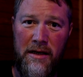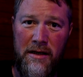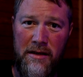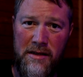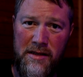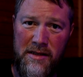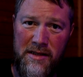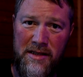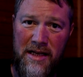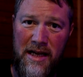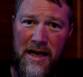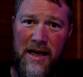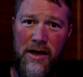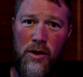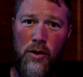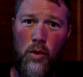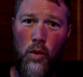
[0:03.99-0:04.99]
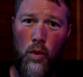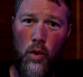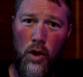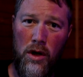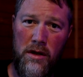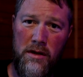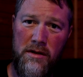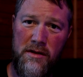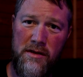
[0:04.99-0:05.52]
It is day
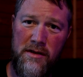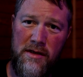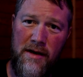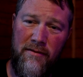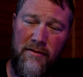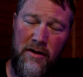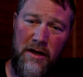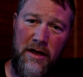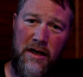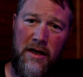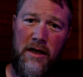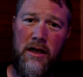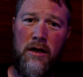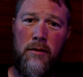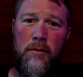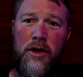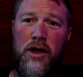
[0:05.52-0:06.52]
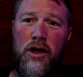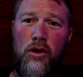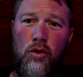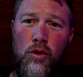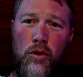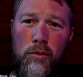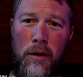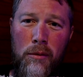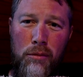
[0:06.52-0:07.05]
170, and I'm here
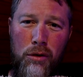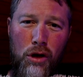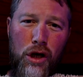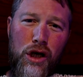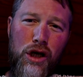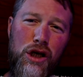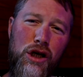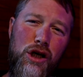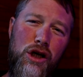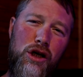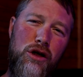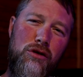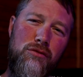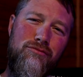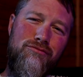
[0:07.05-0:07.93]
with my blankie.